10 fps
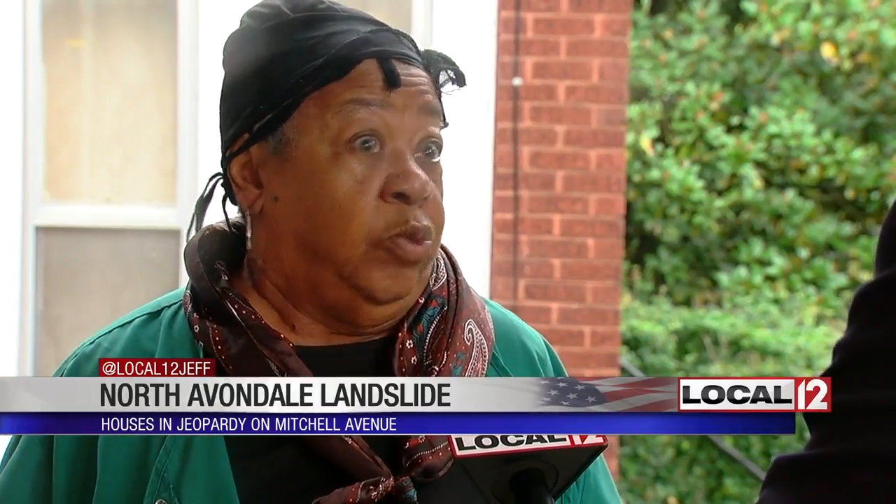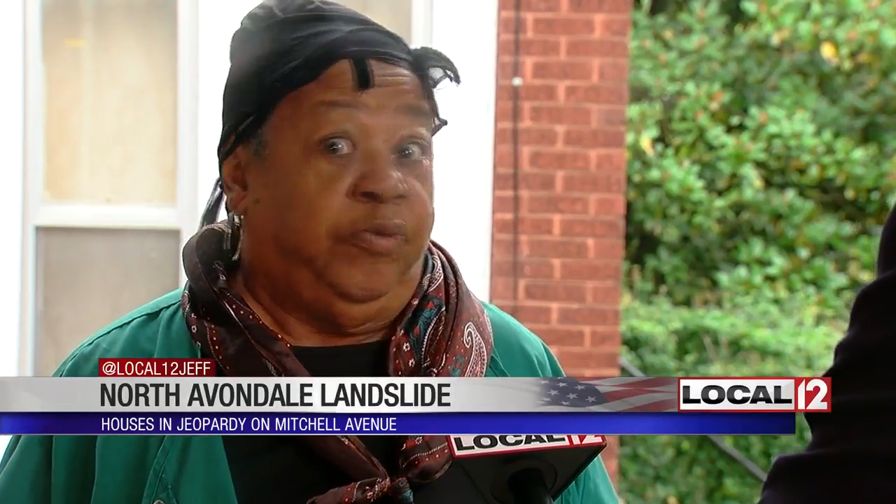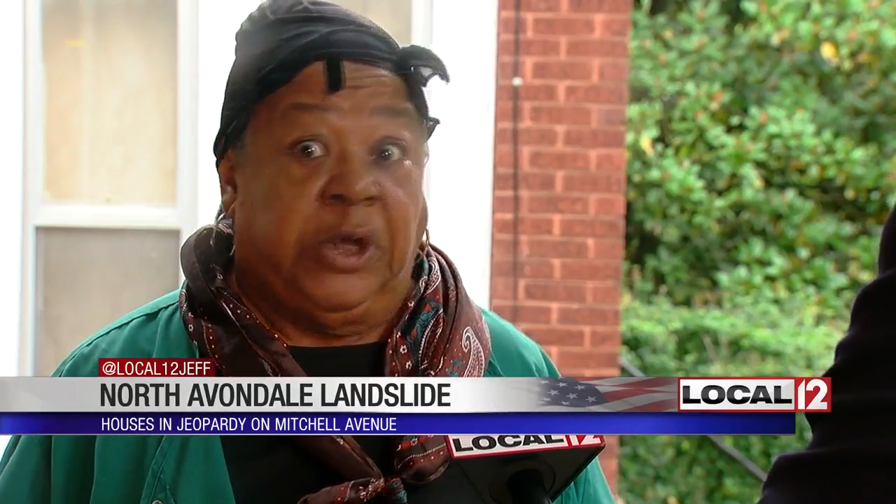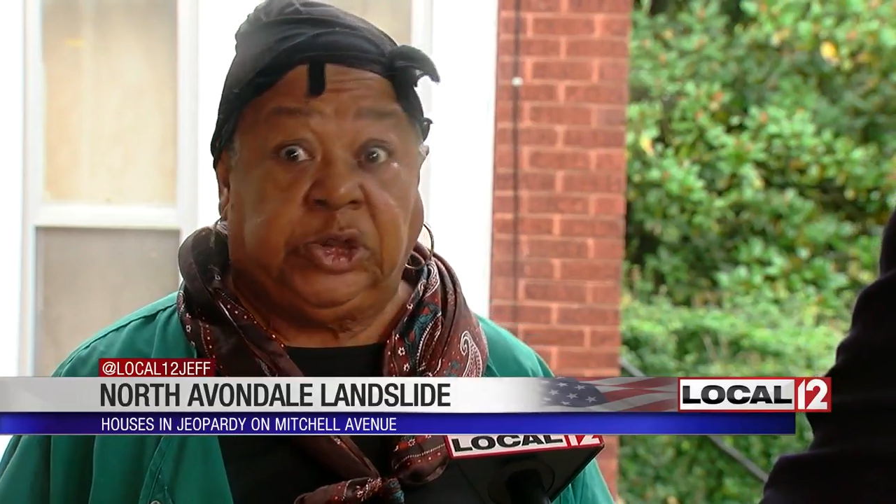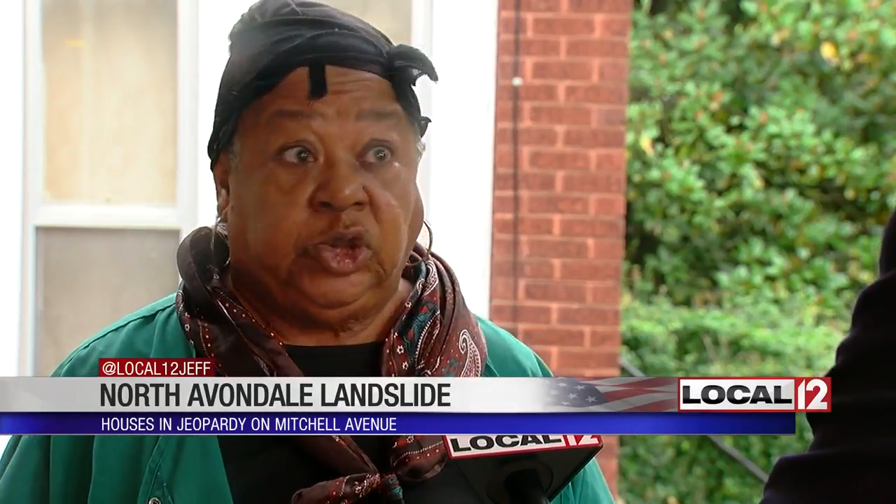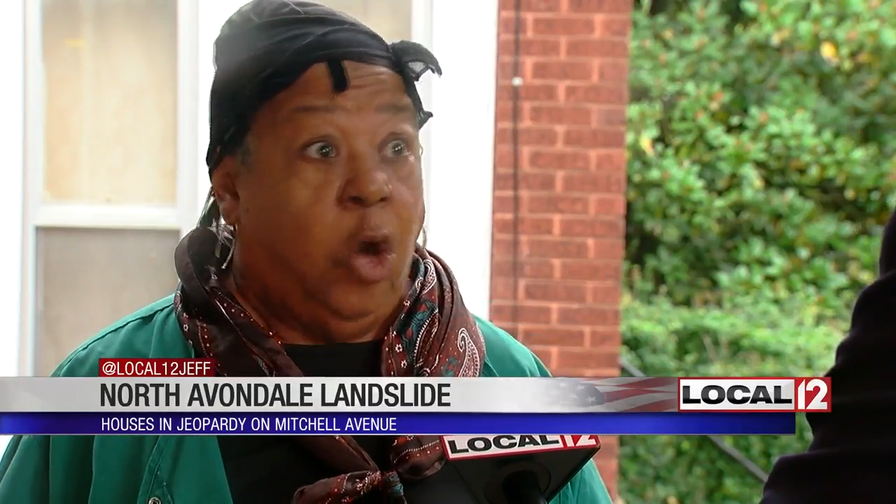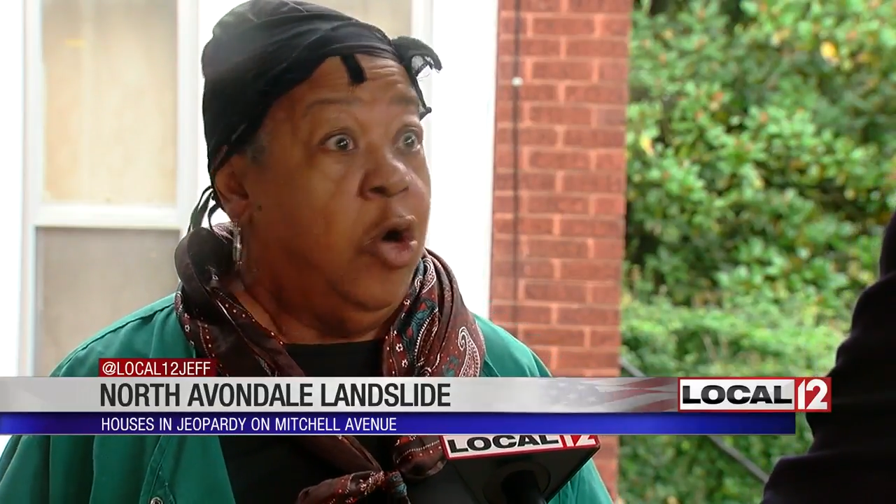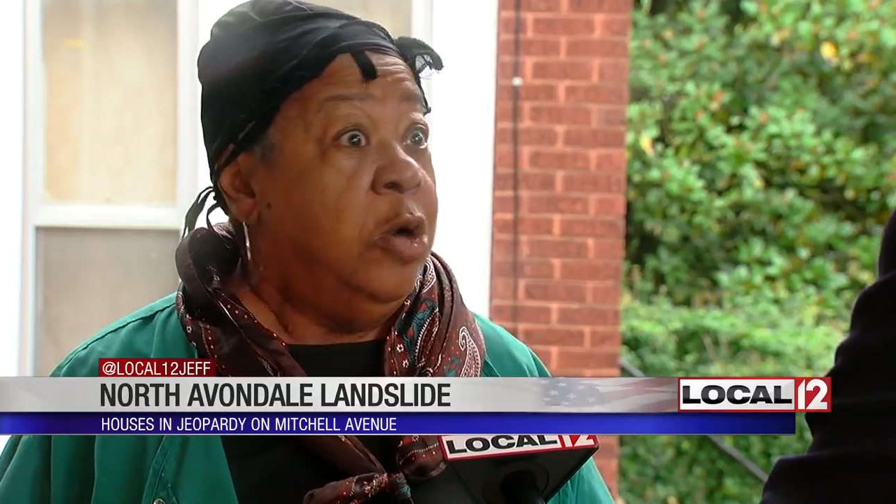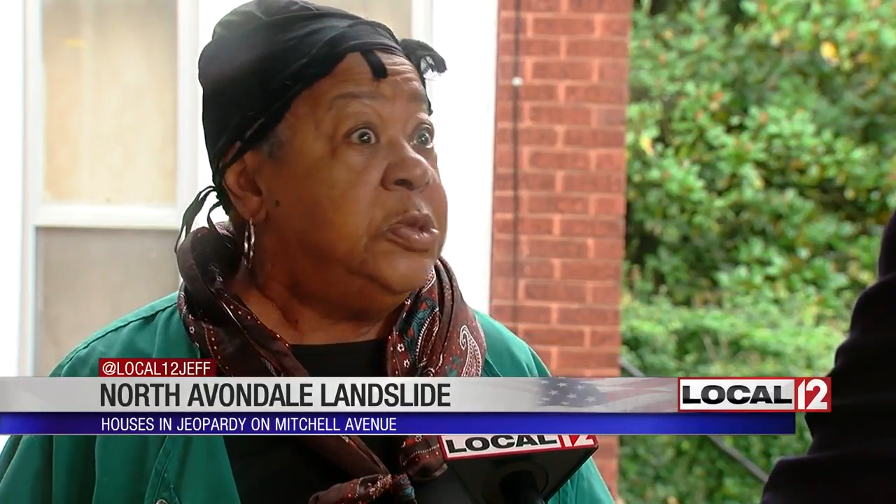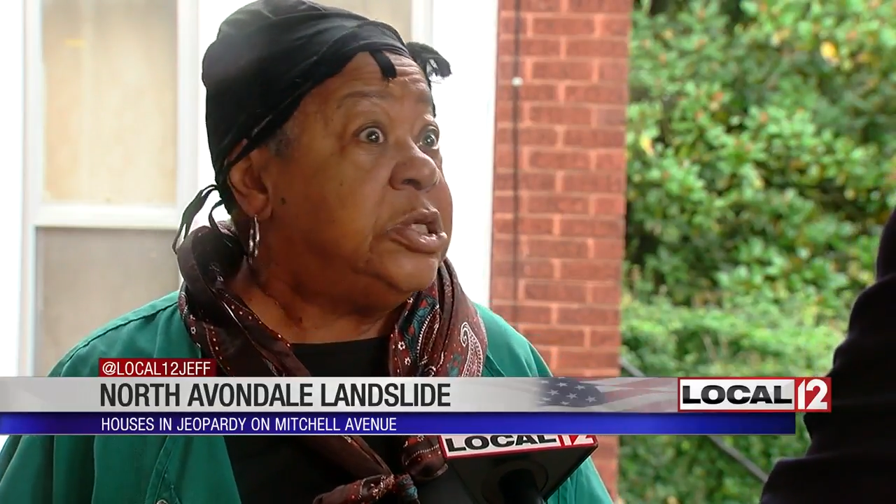we've had
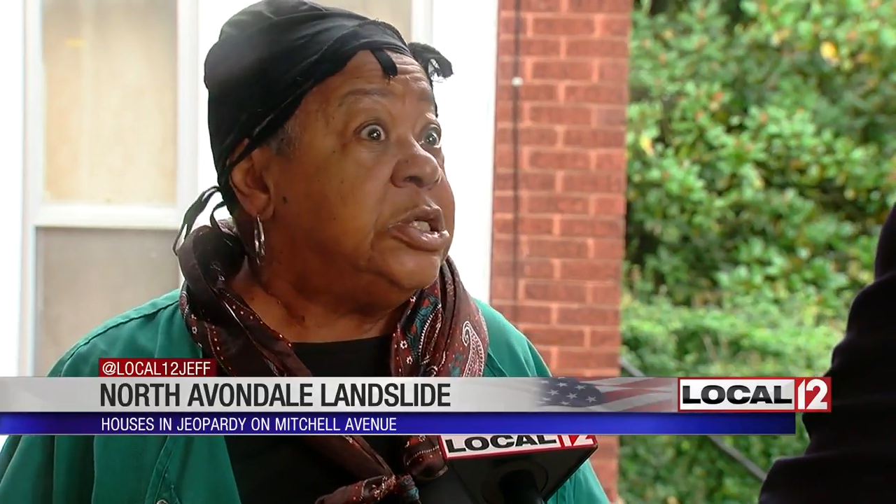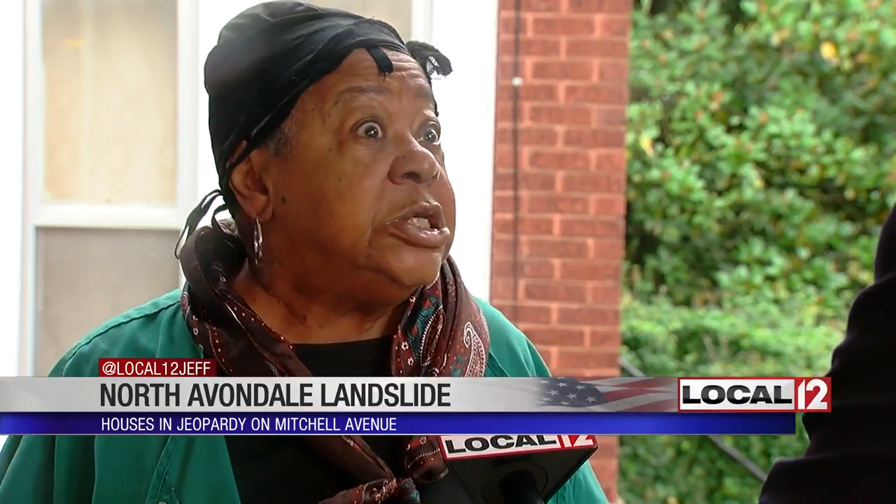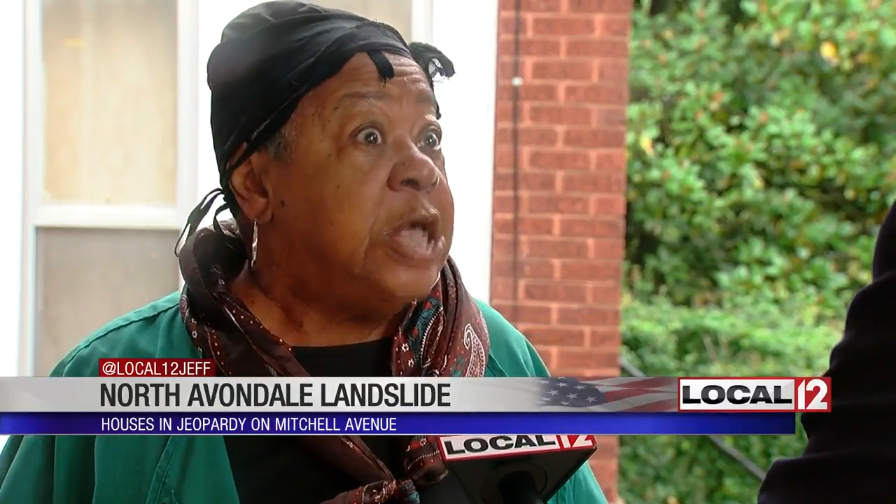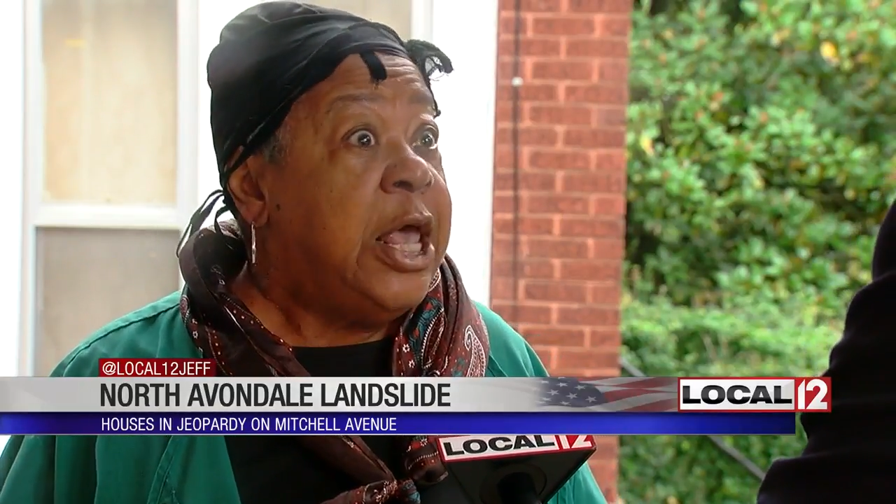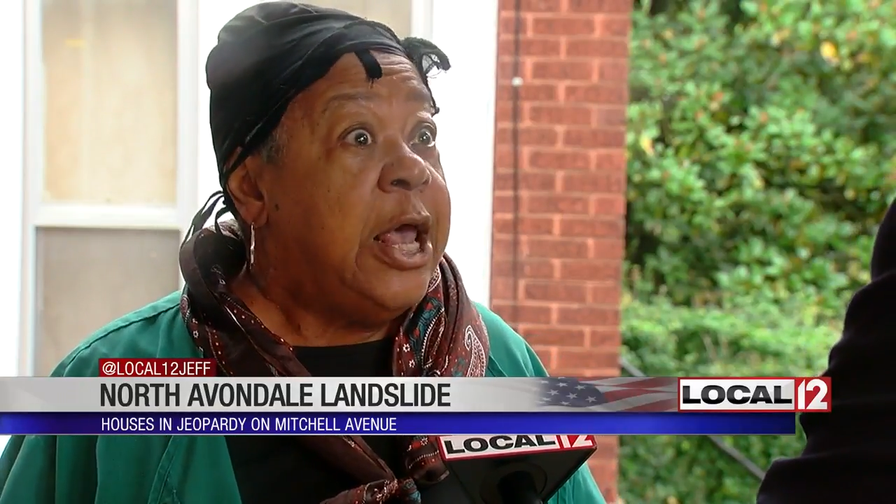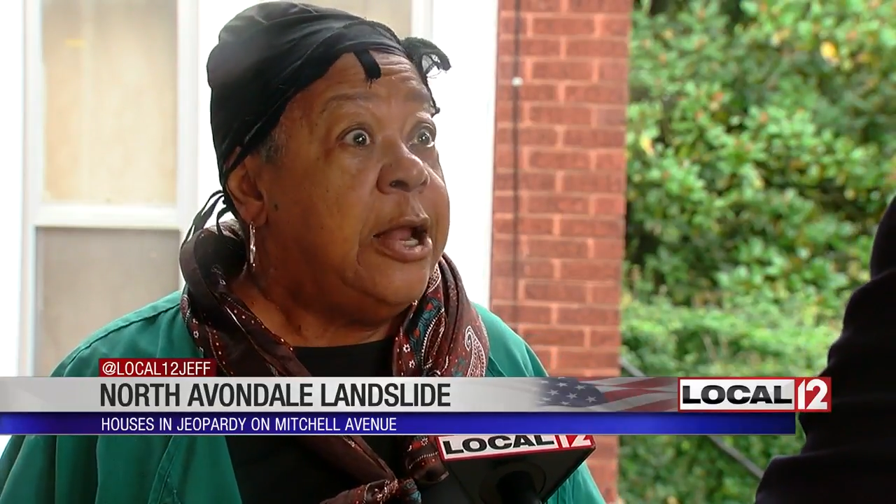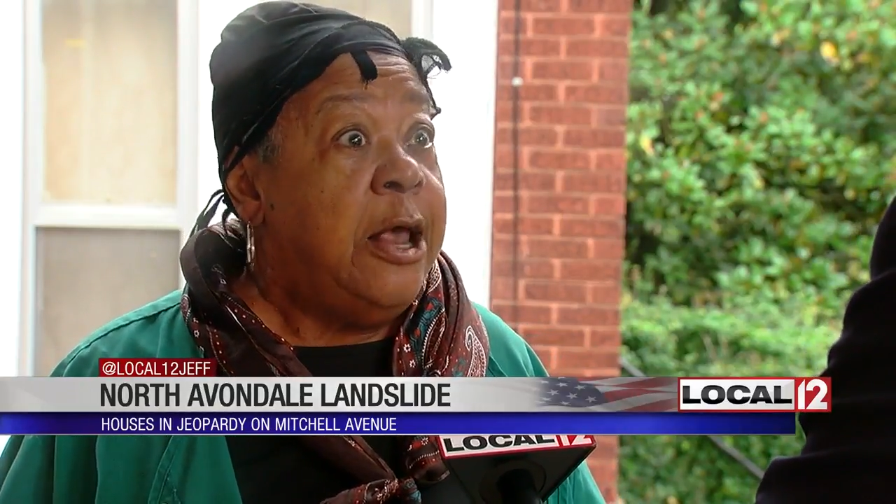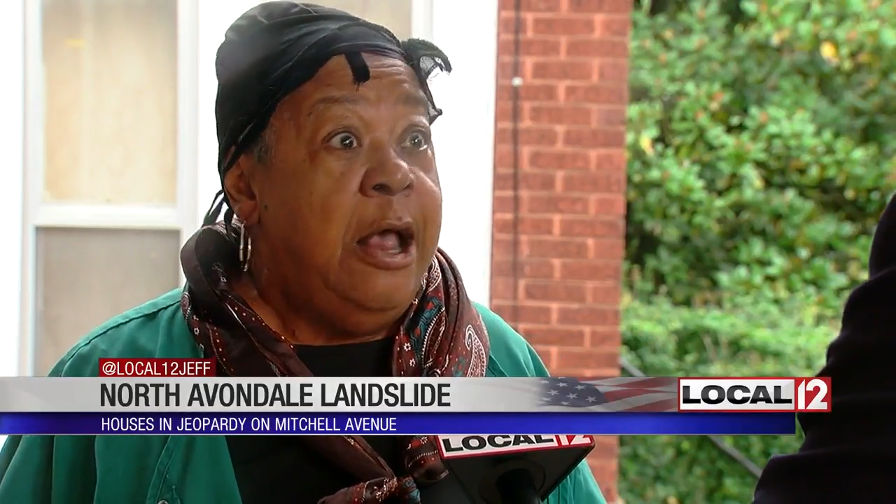storms since then.